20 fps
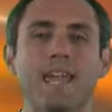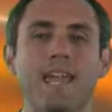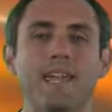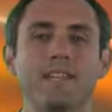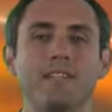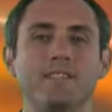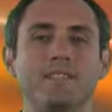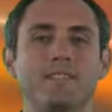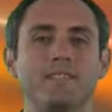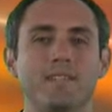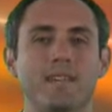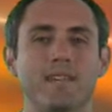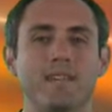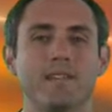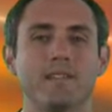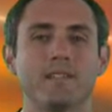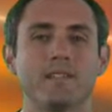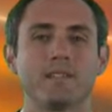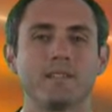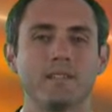
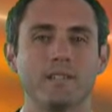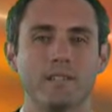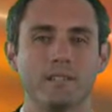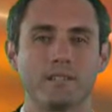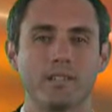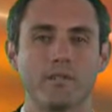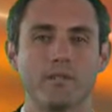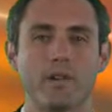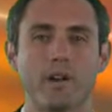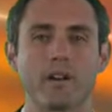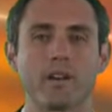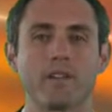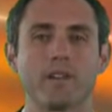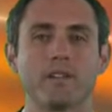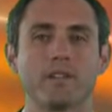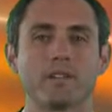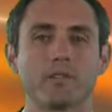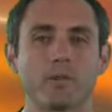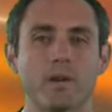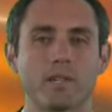8:10 is a very
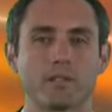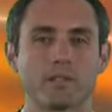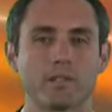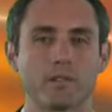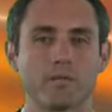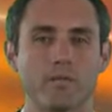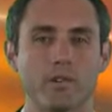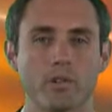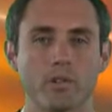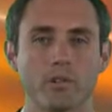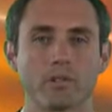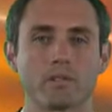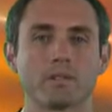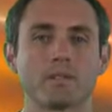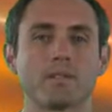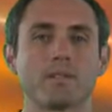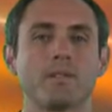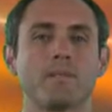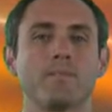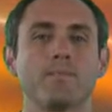interesting
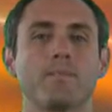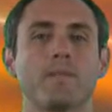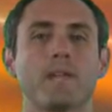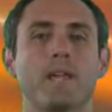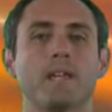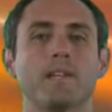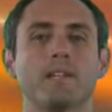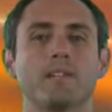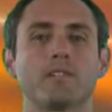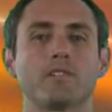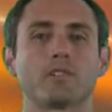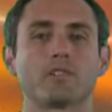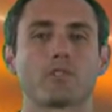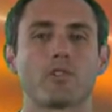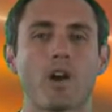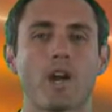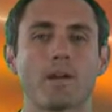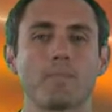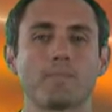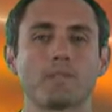verse, and it
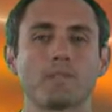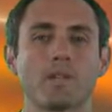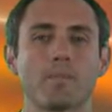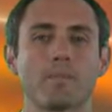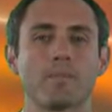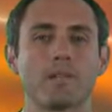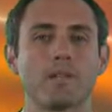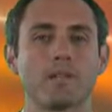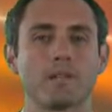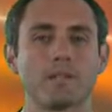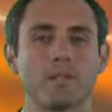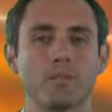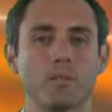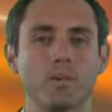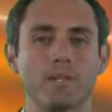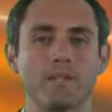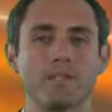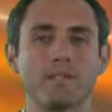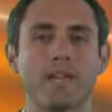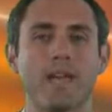describes something that
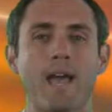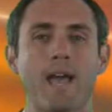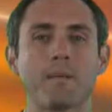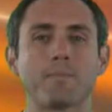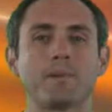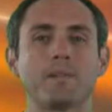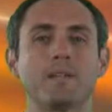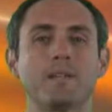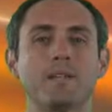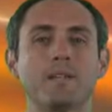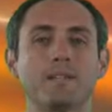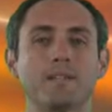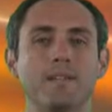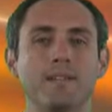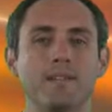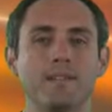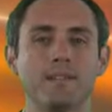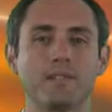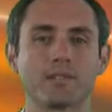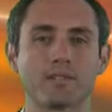we see happening
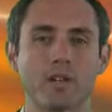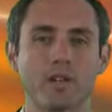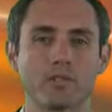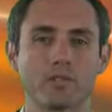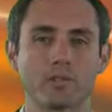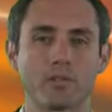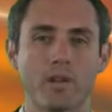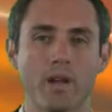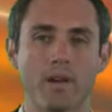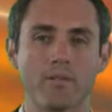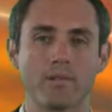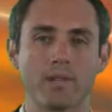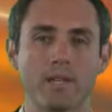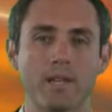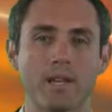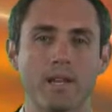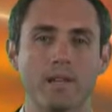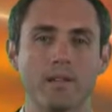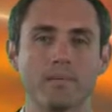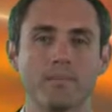in this country every
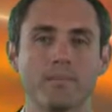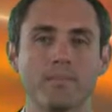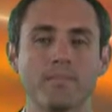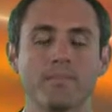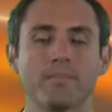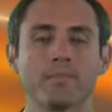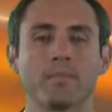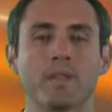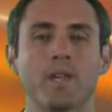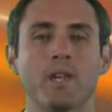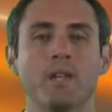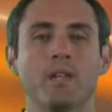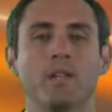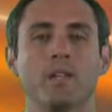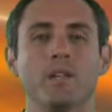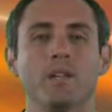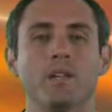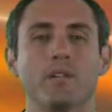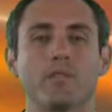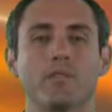day.
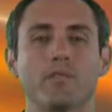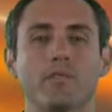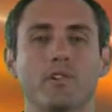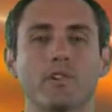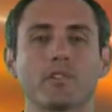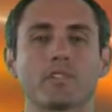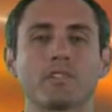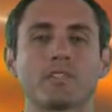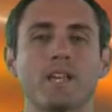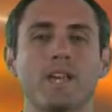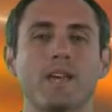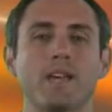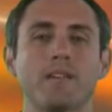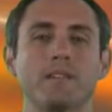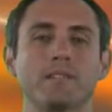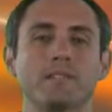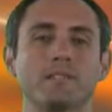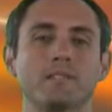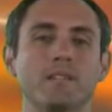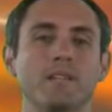The verse
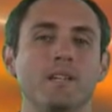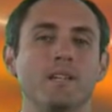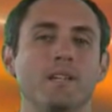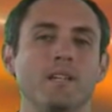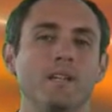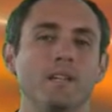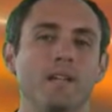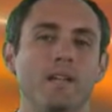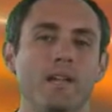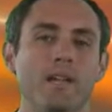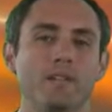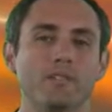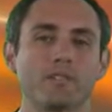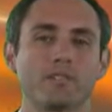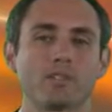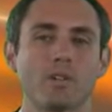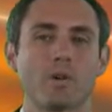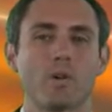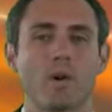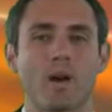says, "And
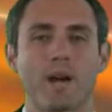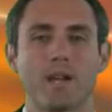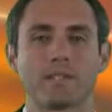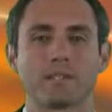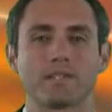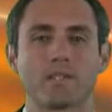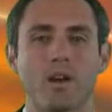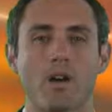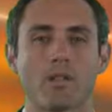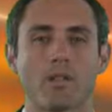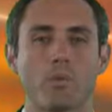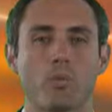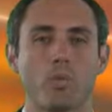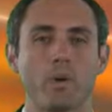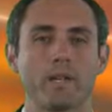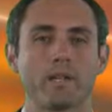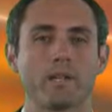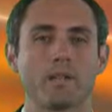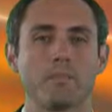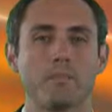so I saw the
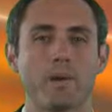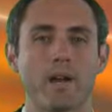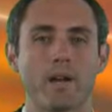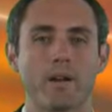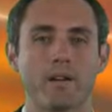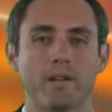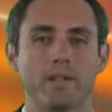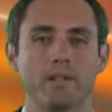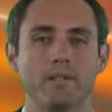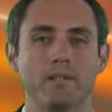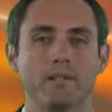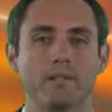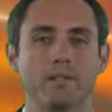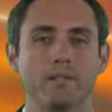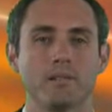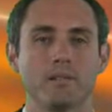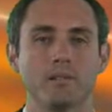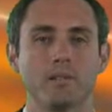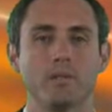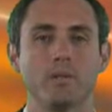wicked buried,
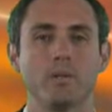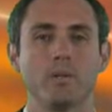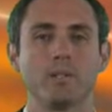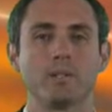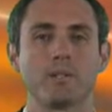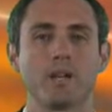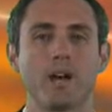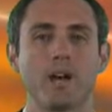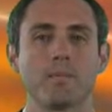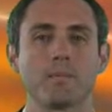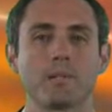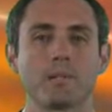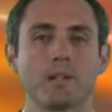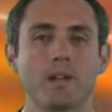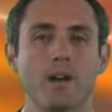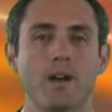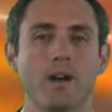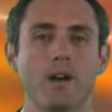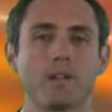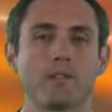who had come and
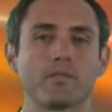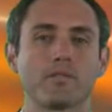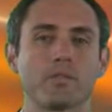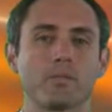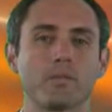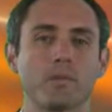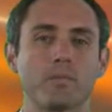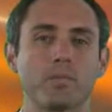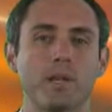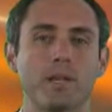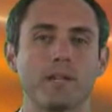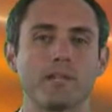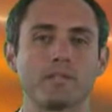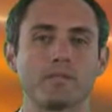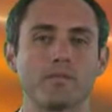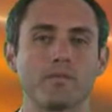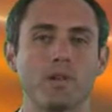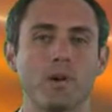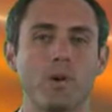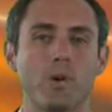gone from the
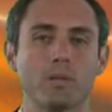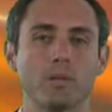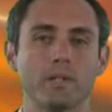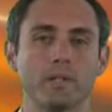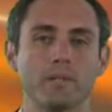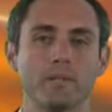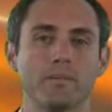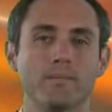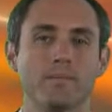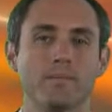place of the holy,